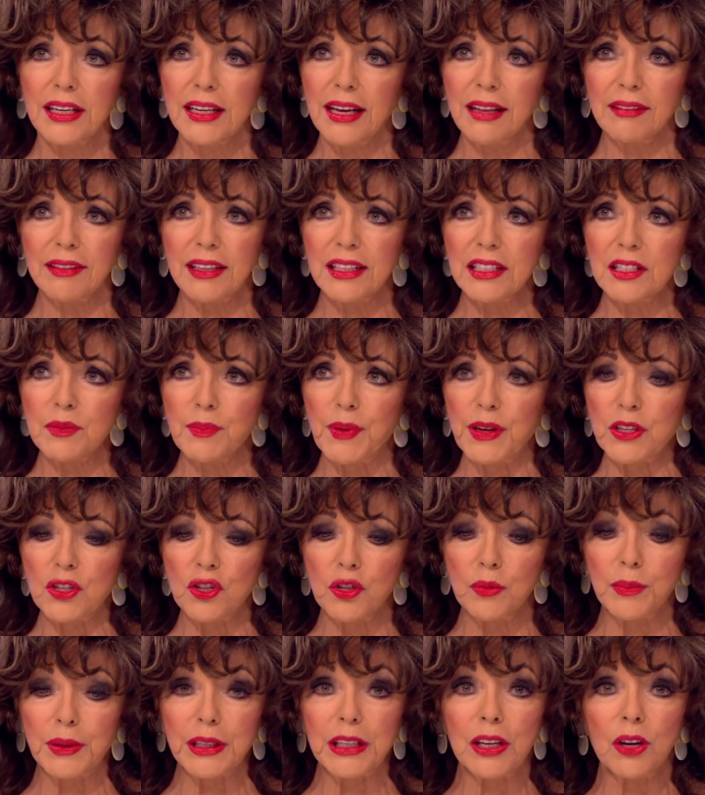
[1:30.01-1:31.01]
Nothing
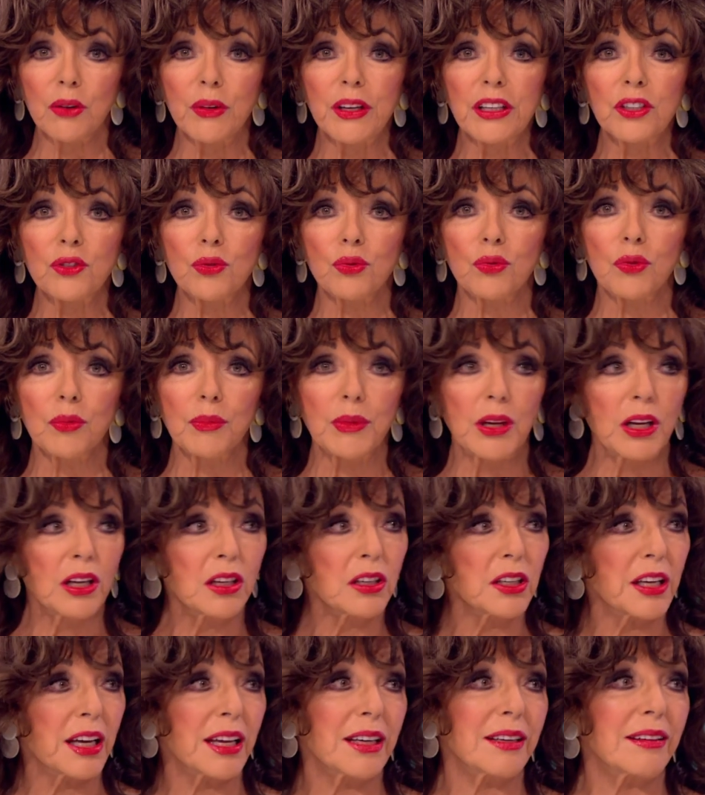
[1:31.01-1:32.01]
special, but going to the
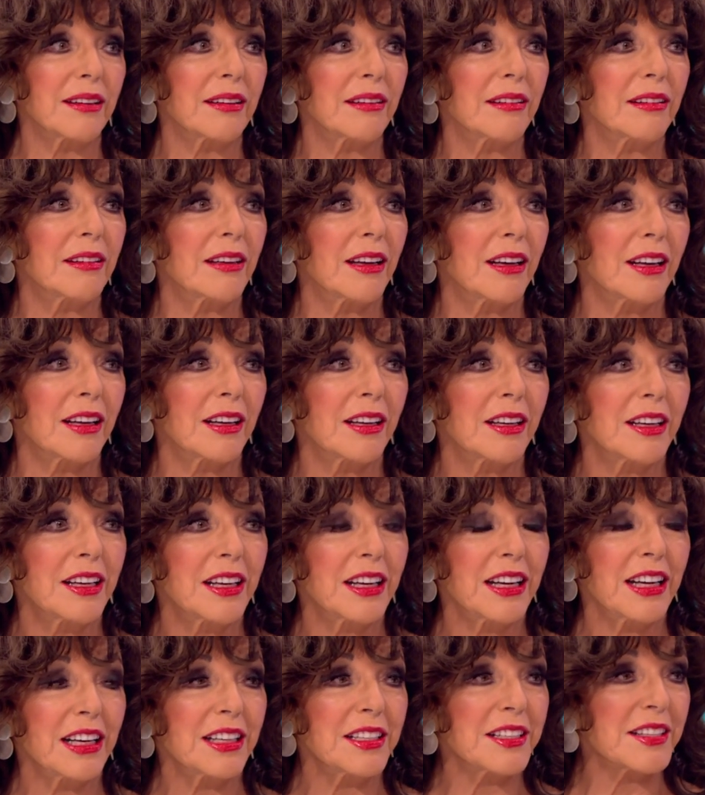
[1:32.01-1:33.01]
market in
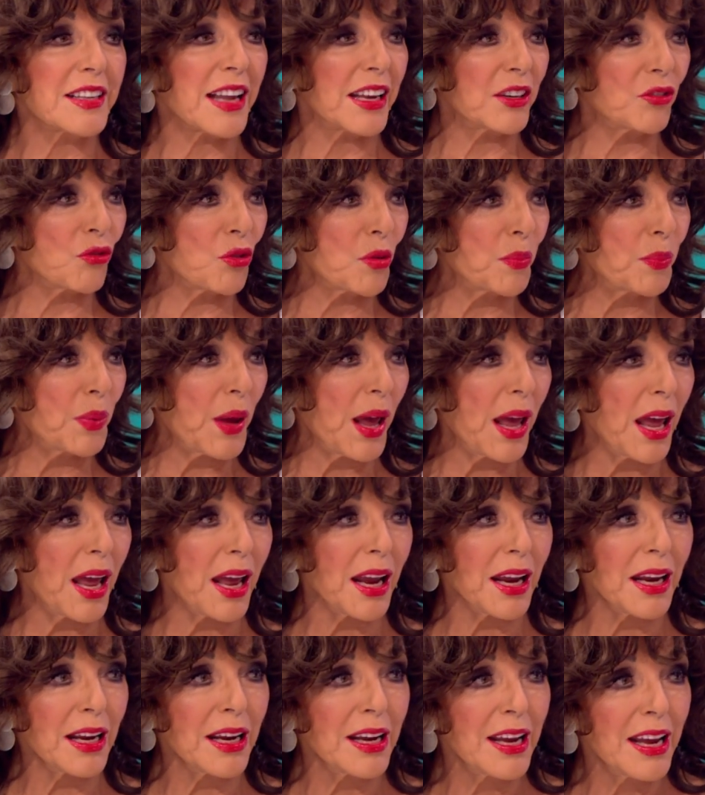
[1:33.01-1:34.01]

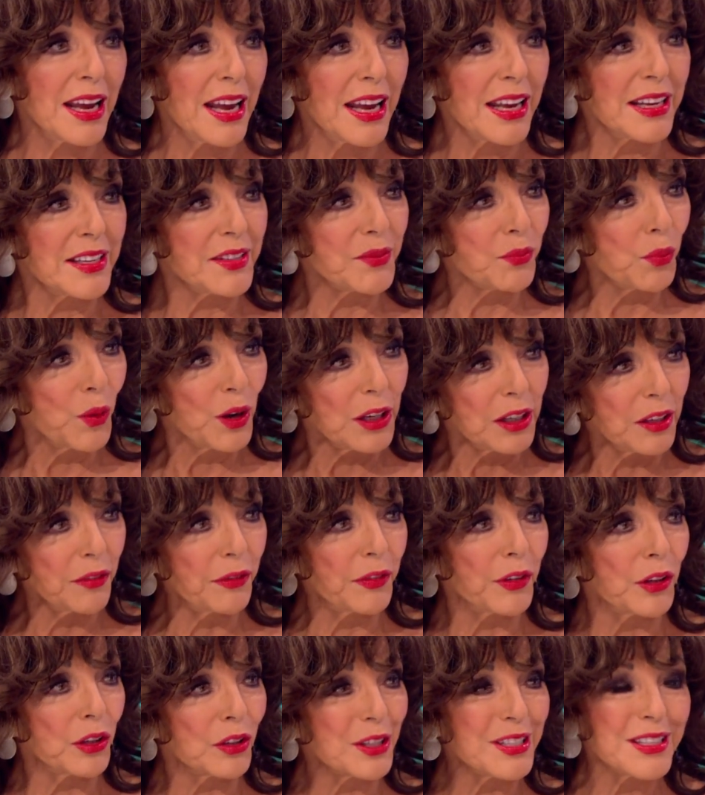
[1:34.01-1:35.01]
Saint-Tropez is
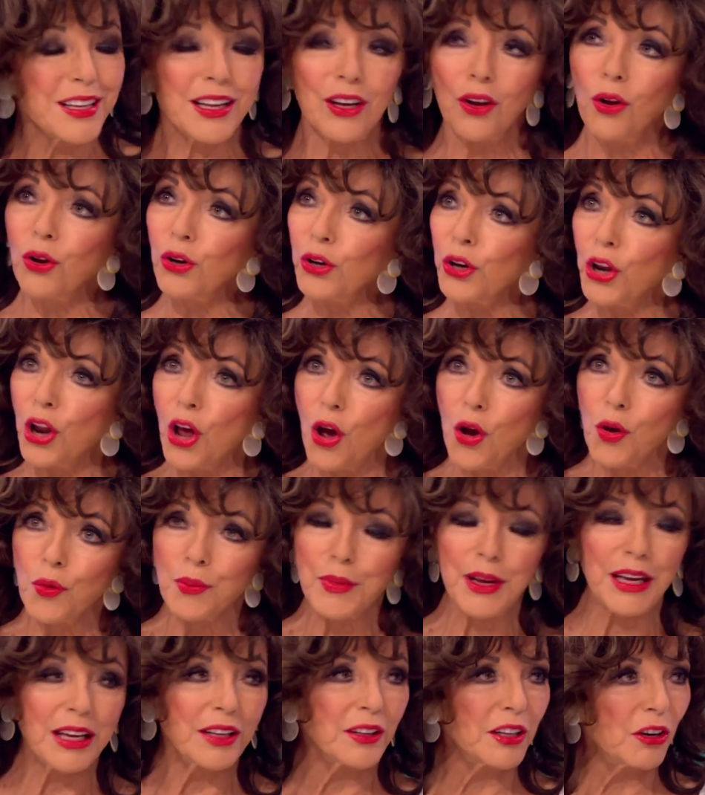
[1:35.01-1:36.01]
wonderful because they all know
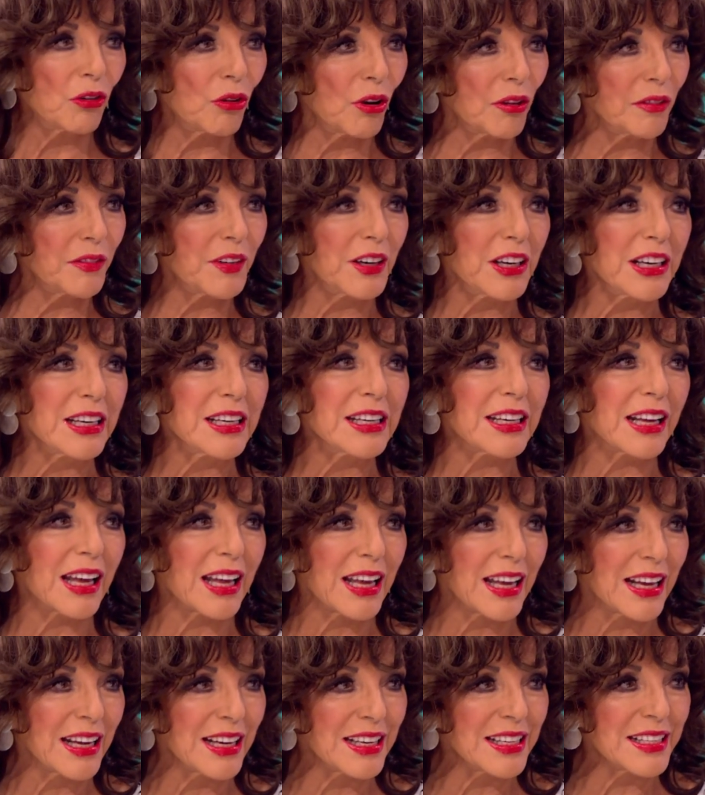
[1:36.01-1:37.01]
me and they're all very
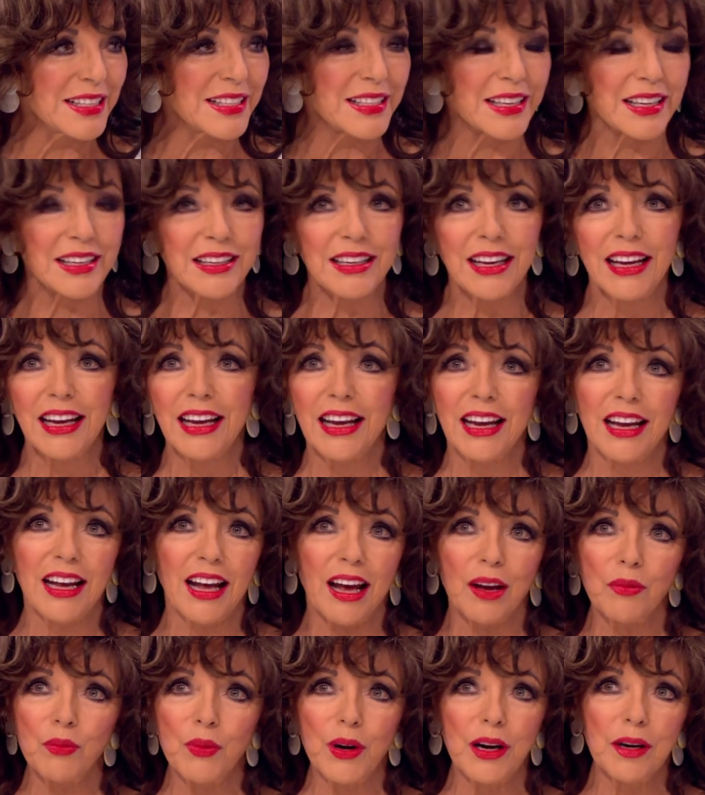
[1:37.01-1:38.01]
nice, and
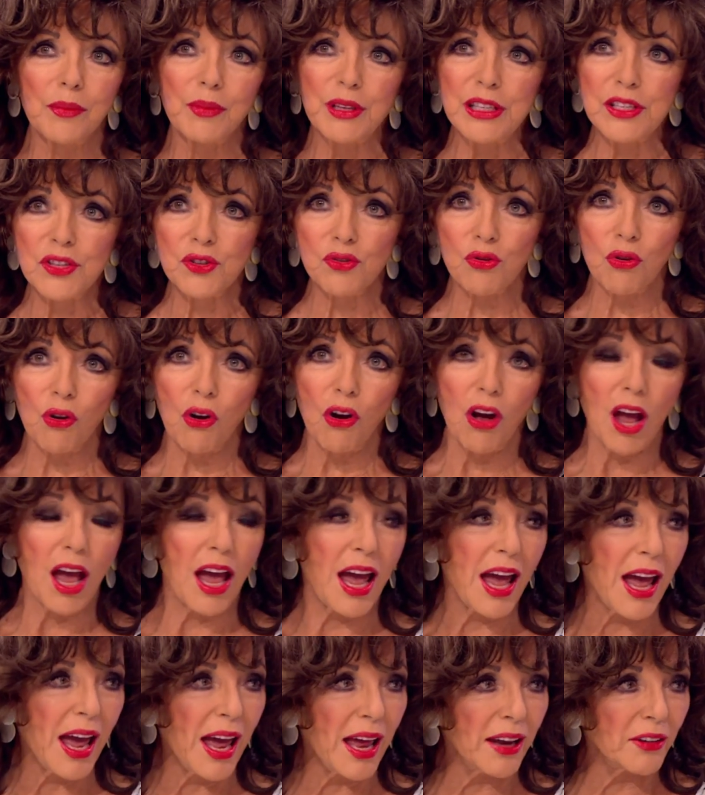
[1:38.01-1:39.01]
I wear my straw
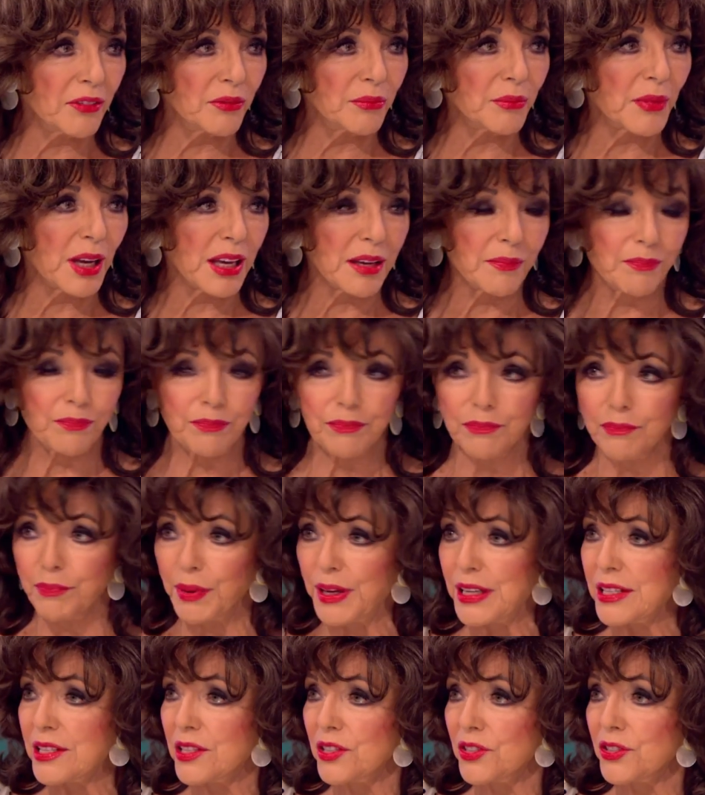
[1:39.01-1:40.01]
hat and my
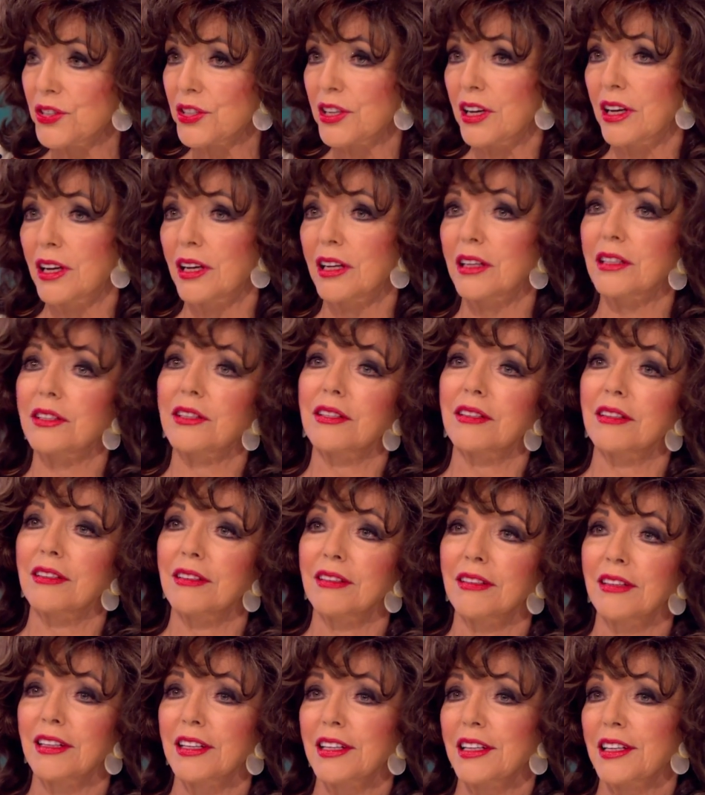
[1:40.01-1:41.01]
peasant skirt
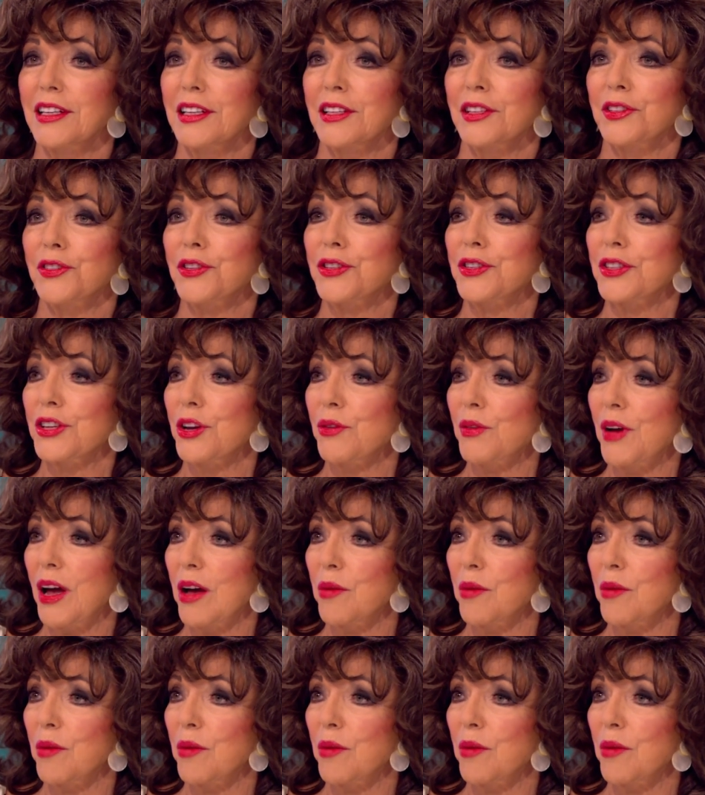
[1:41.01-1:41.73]
and just go